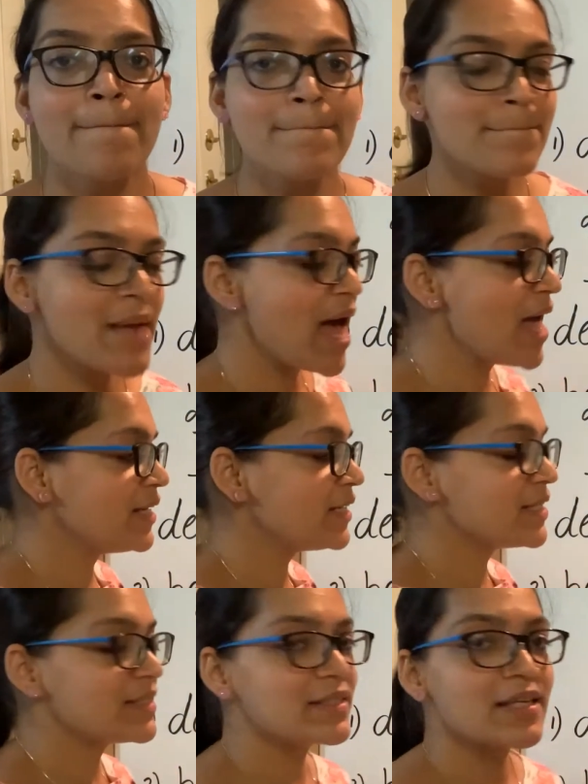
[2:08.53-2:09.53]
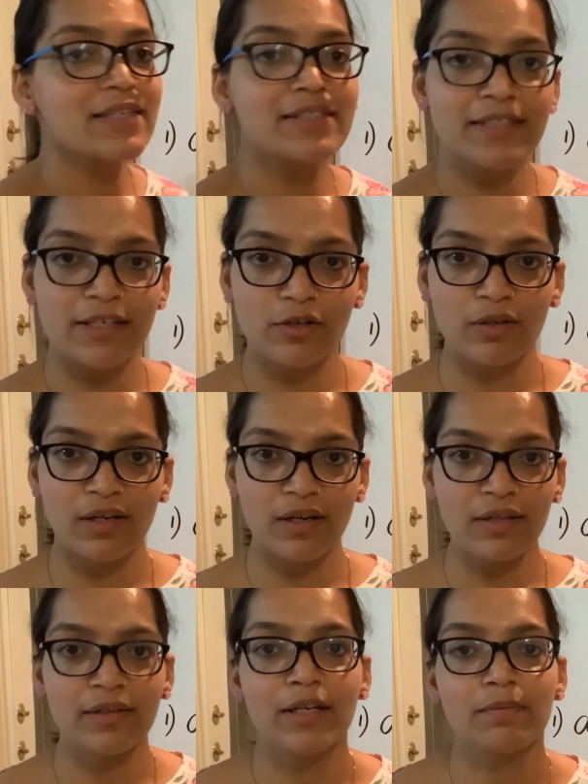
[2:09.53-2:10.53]
Man is
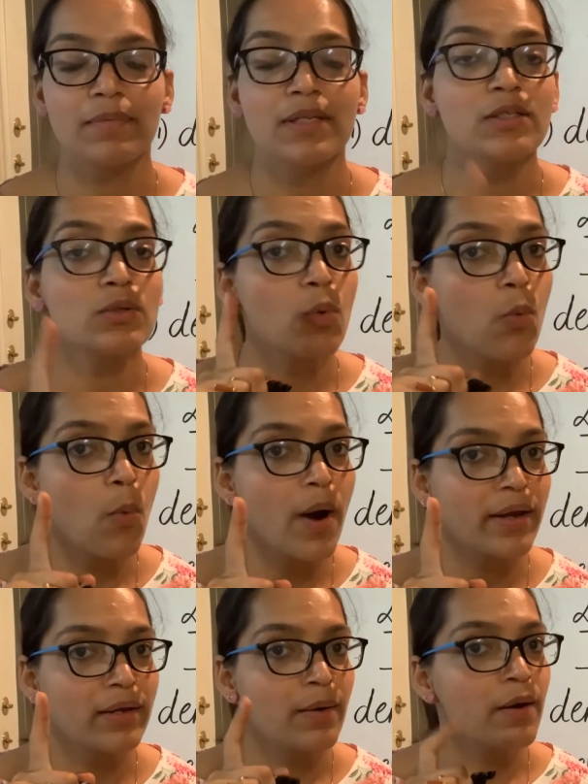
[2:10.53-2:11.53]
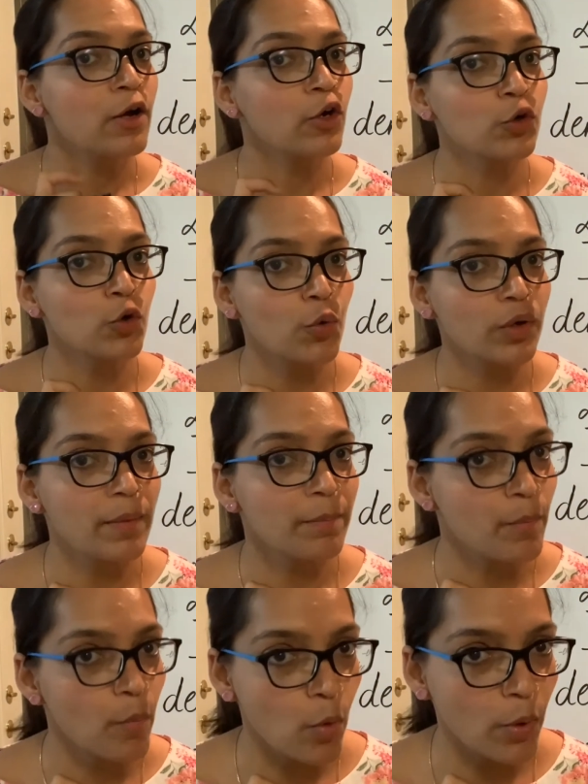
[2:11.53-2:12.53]
singular, that means one grown-up
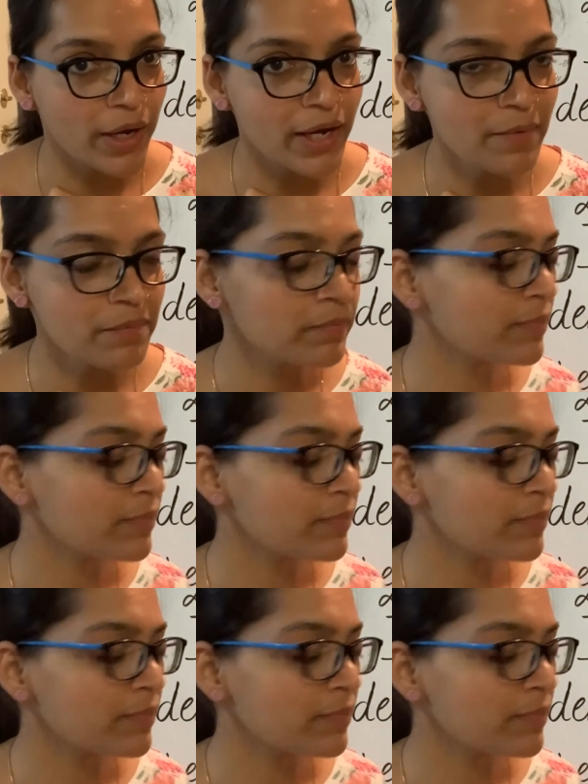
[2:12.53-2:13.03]
boy.